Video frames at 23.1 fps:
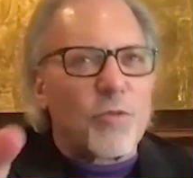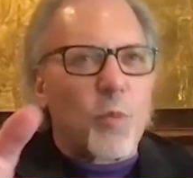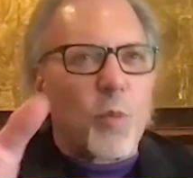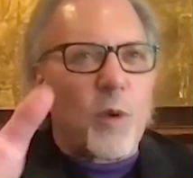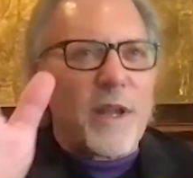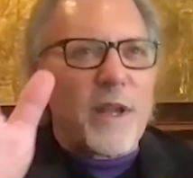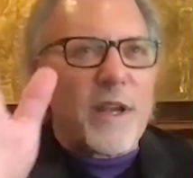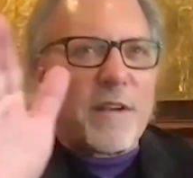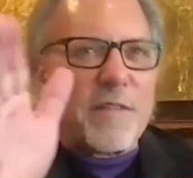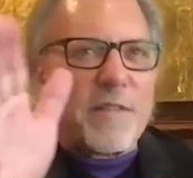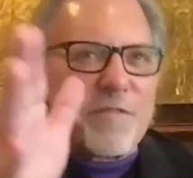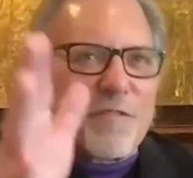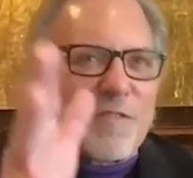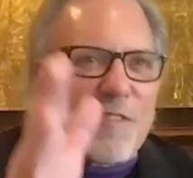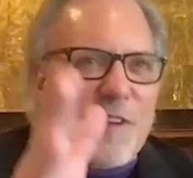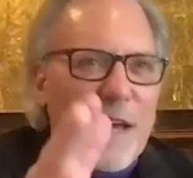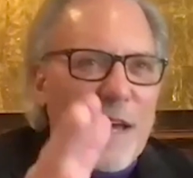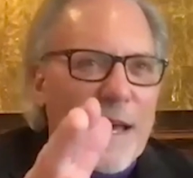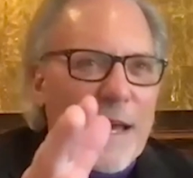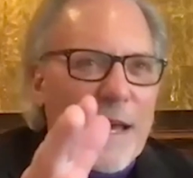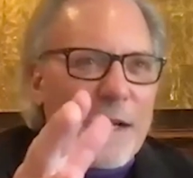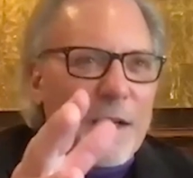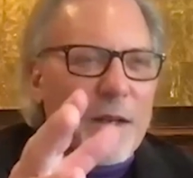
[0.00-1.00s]
When in
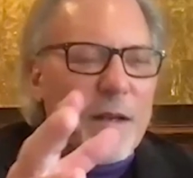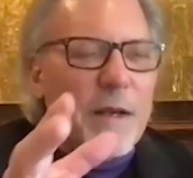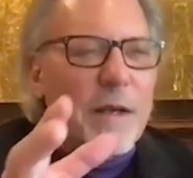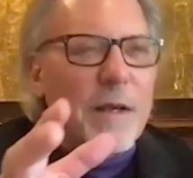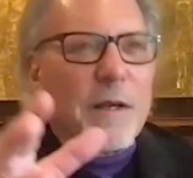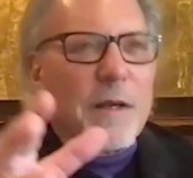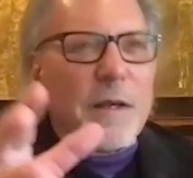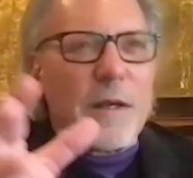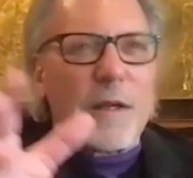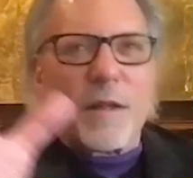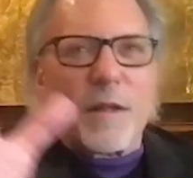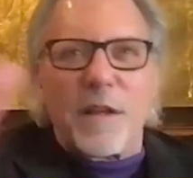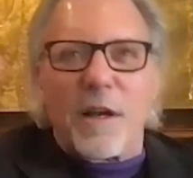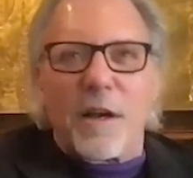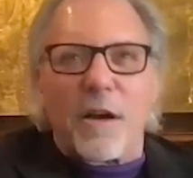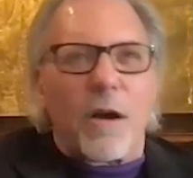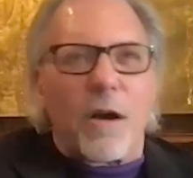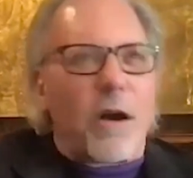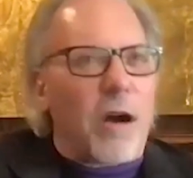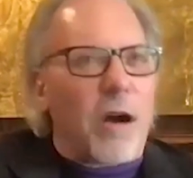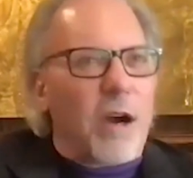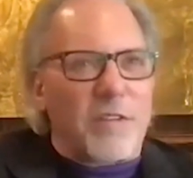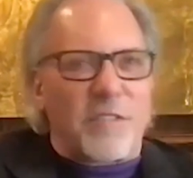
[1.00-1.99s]
fact, there
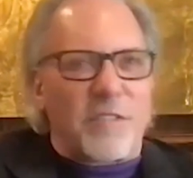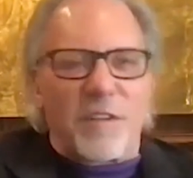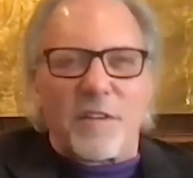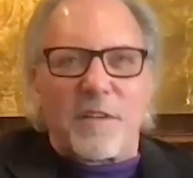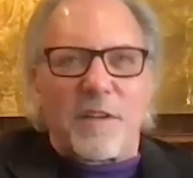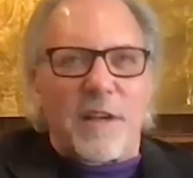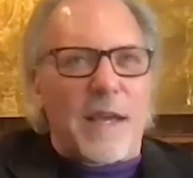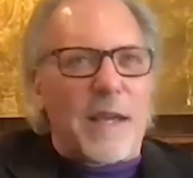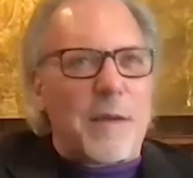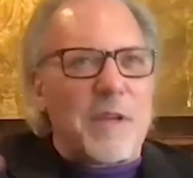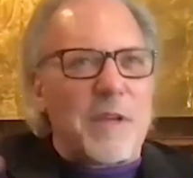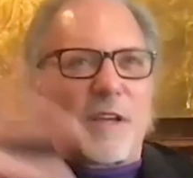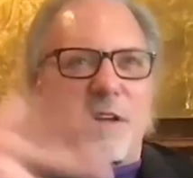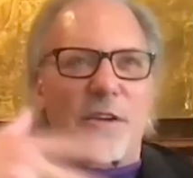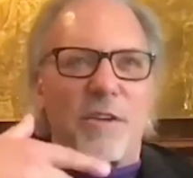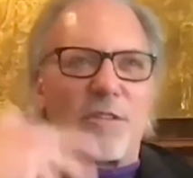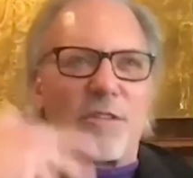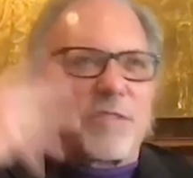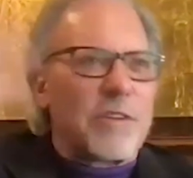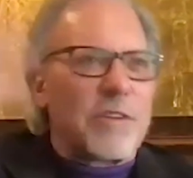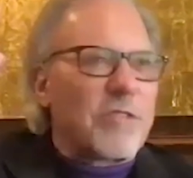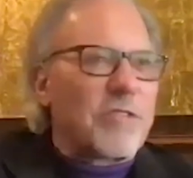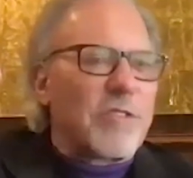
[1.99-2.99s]
are today,
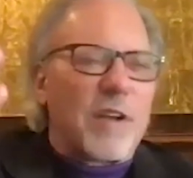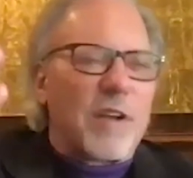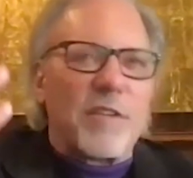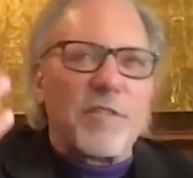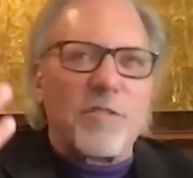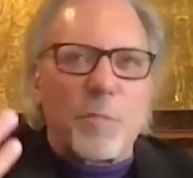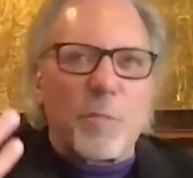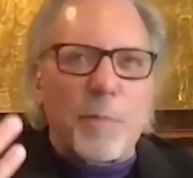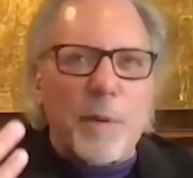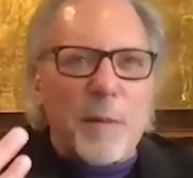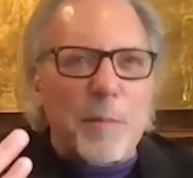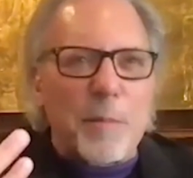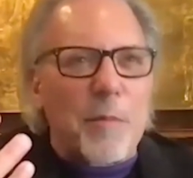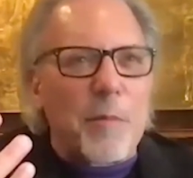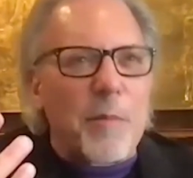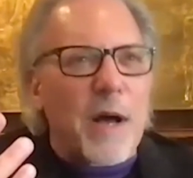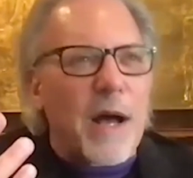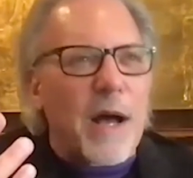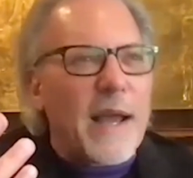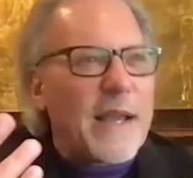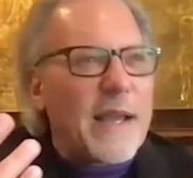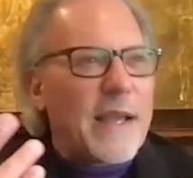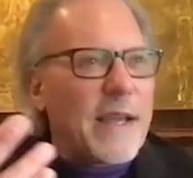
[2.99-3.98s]
because there's tons of people
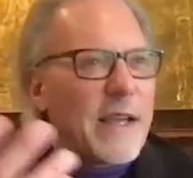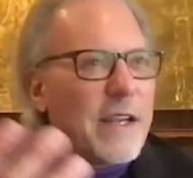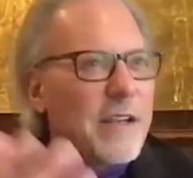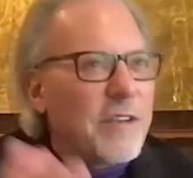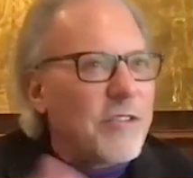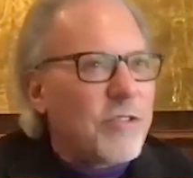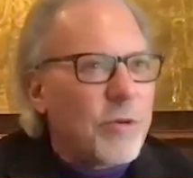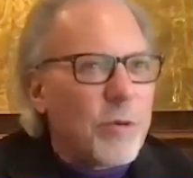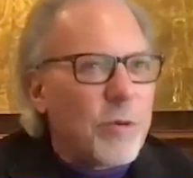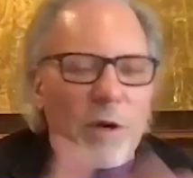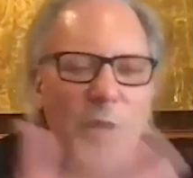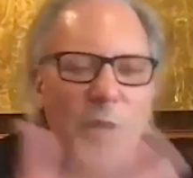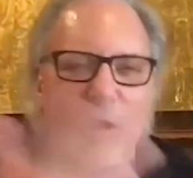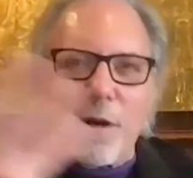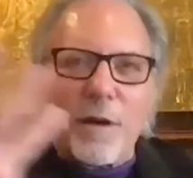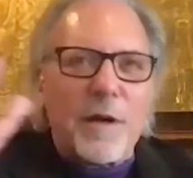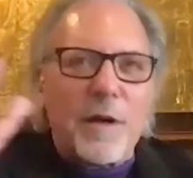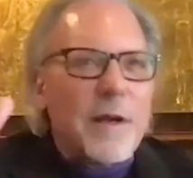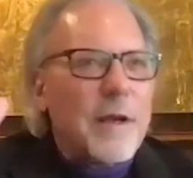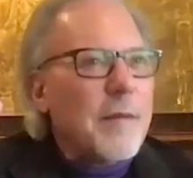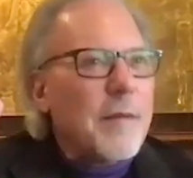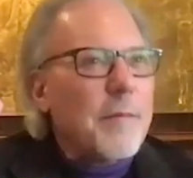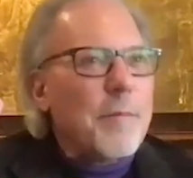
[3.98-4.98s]
my age who are
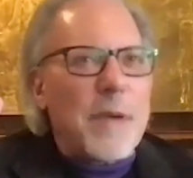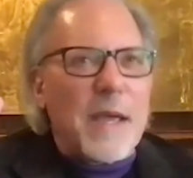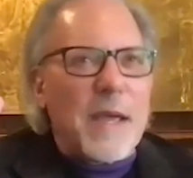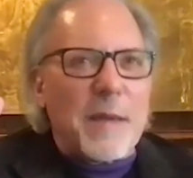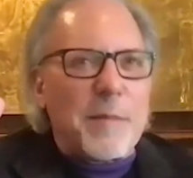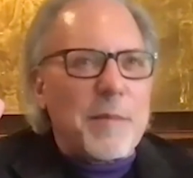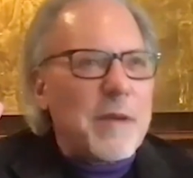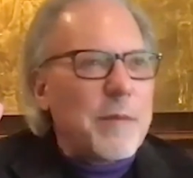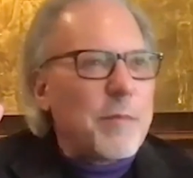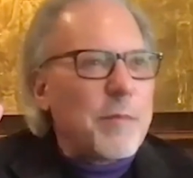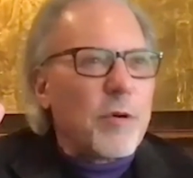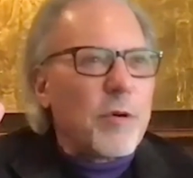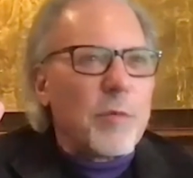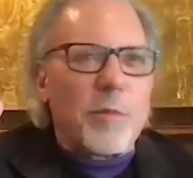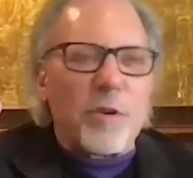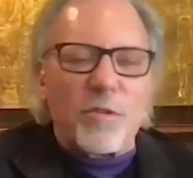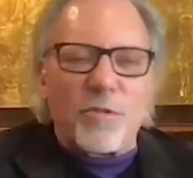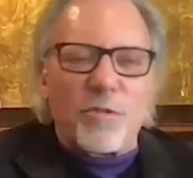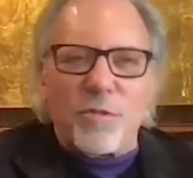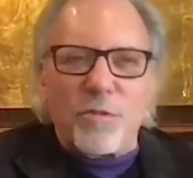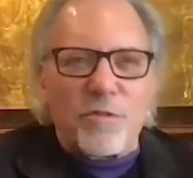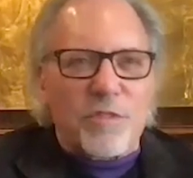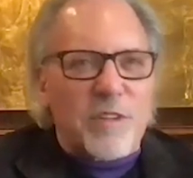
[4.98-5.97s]
baby
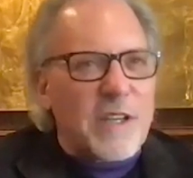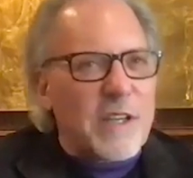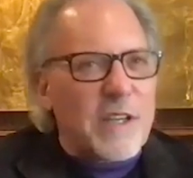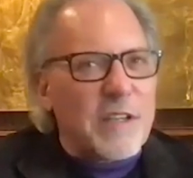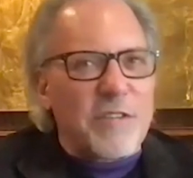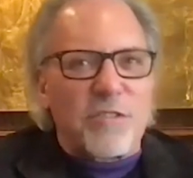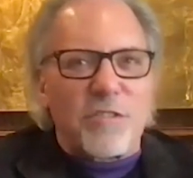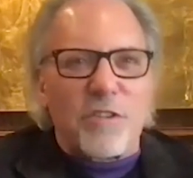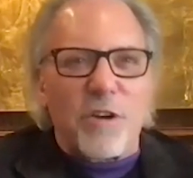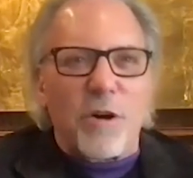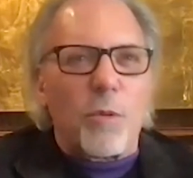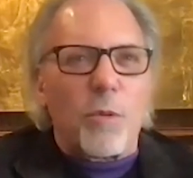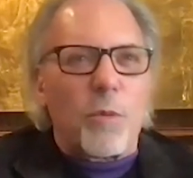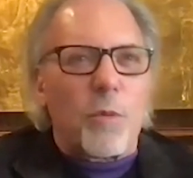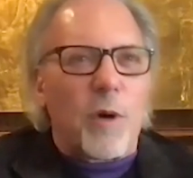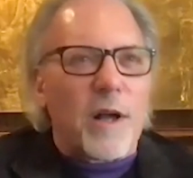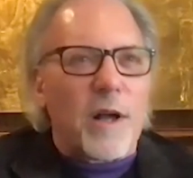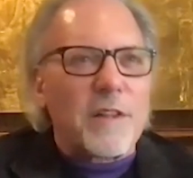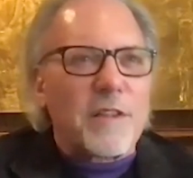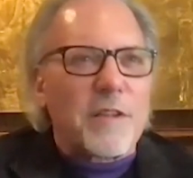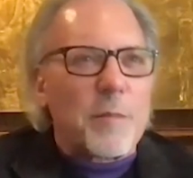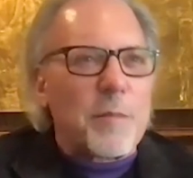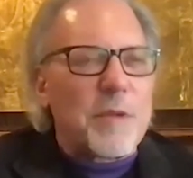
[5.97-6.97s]
boomers whose kids
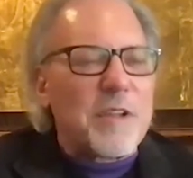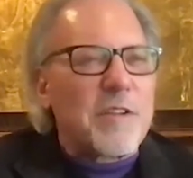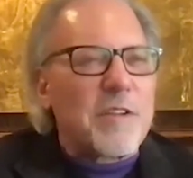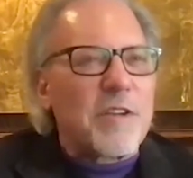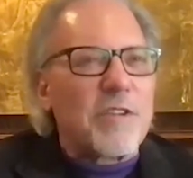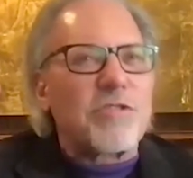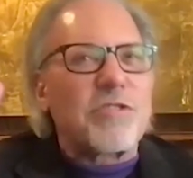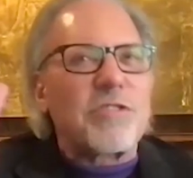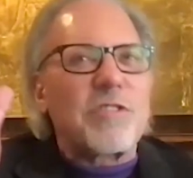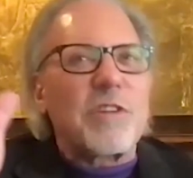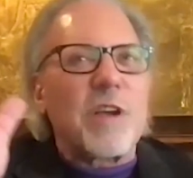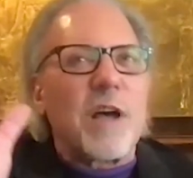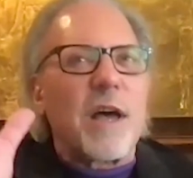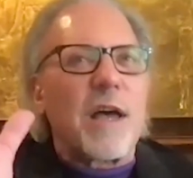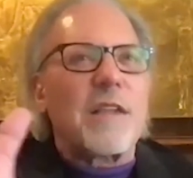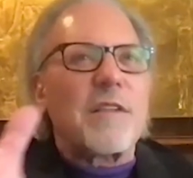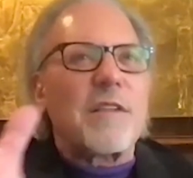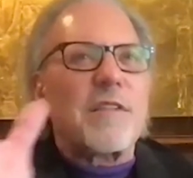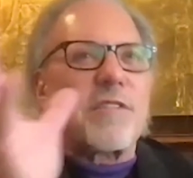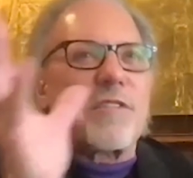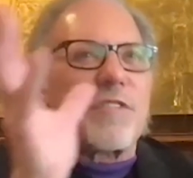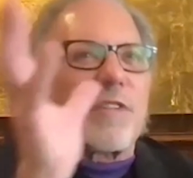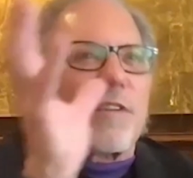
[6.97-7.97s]
want the business. There's
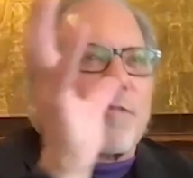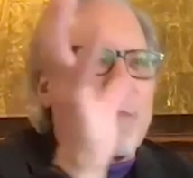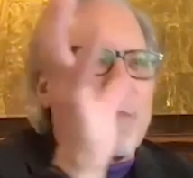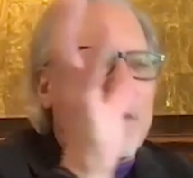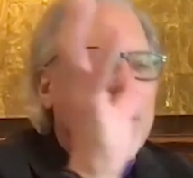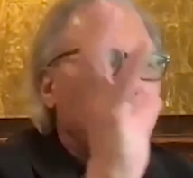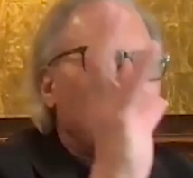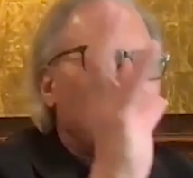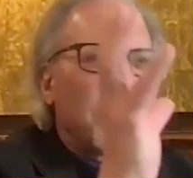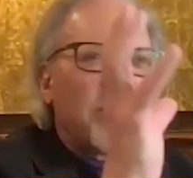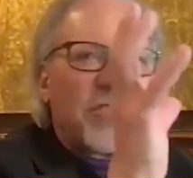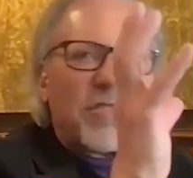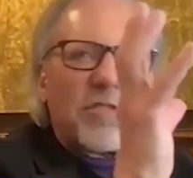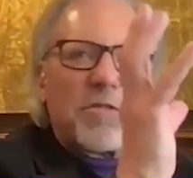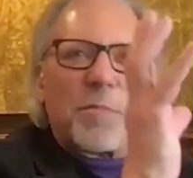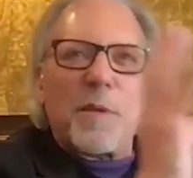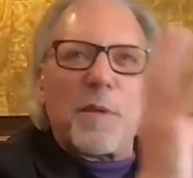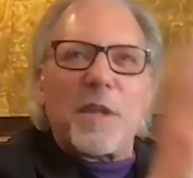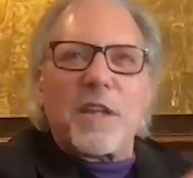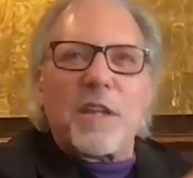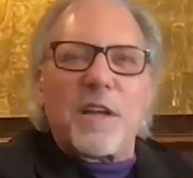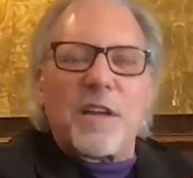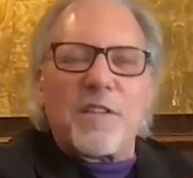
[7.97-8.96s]
tons of businesses,
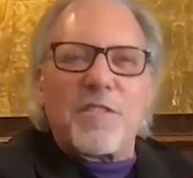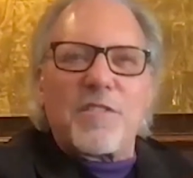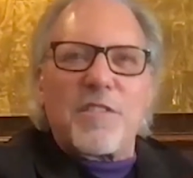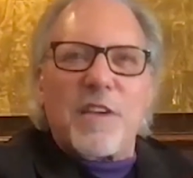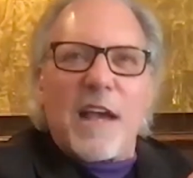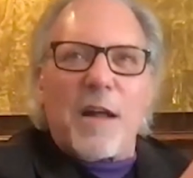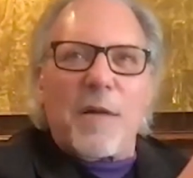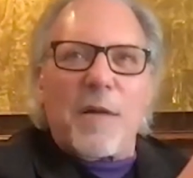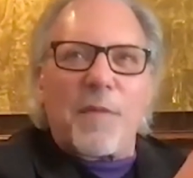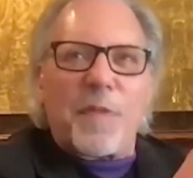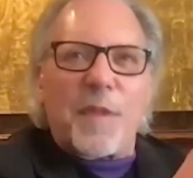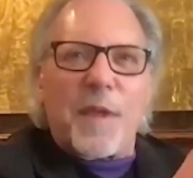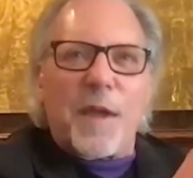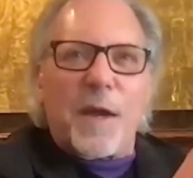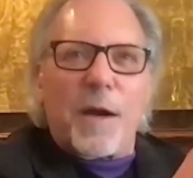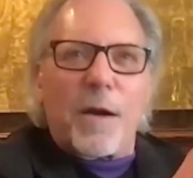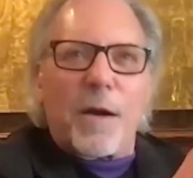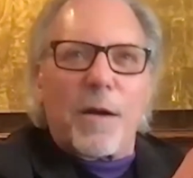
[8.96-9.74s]
millions out there.